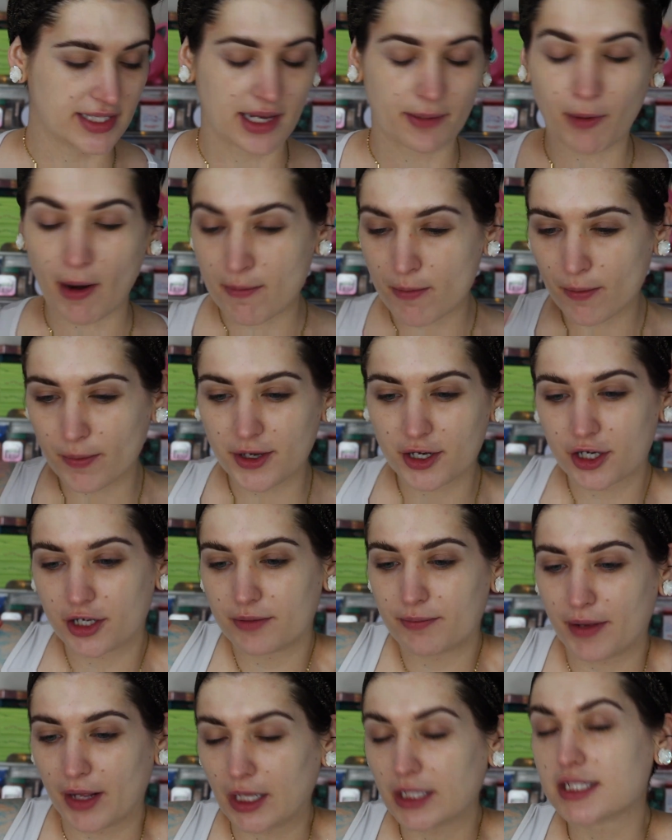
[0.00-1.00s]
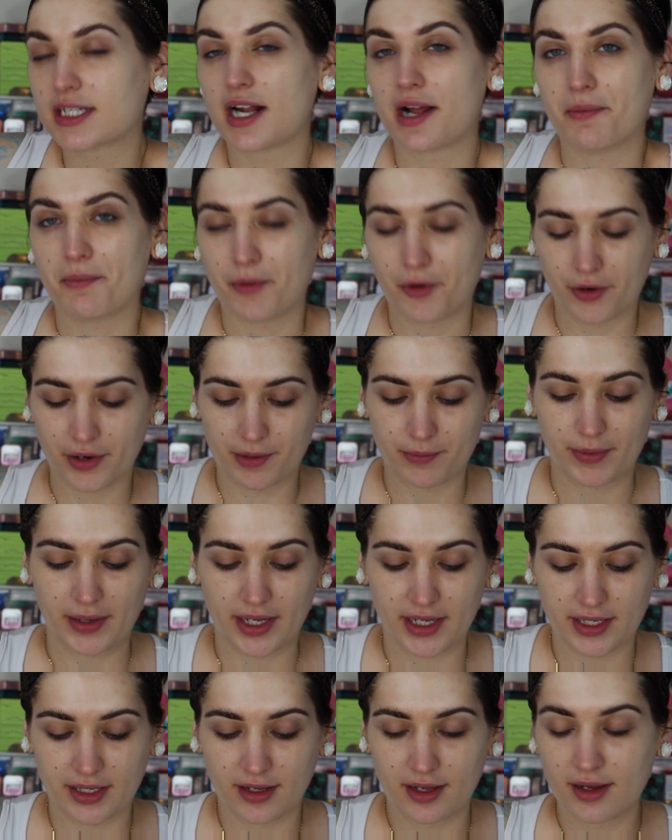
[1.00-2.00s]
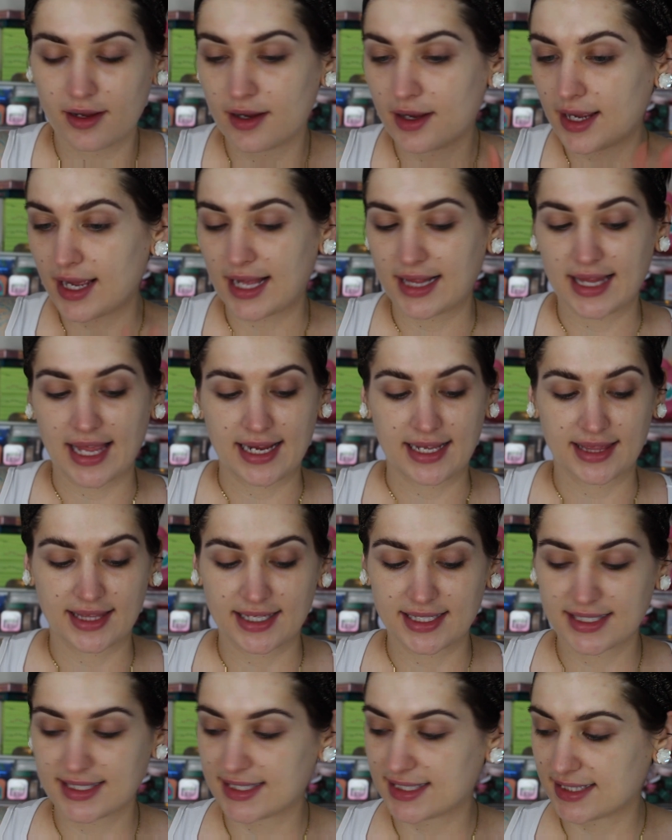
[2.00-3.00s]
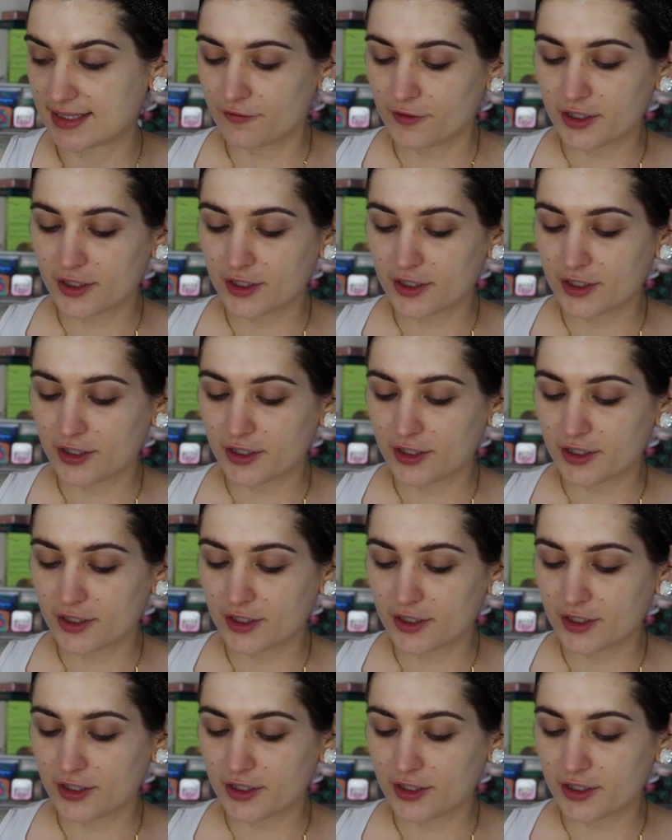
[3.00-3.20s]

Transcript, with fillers: I probably could build it up more, but I like this.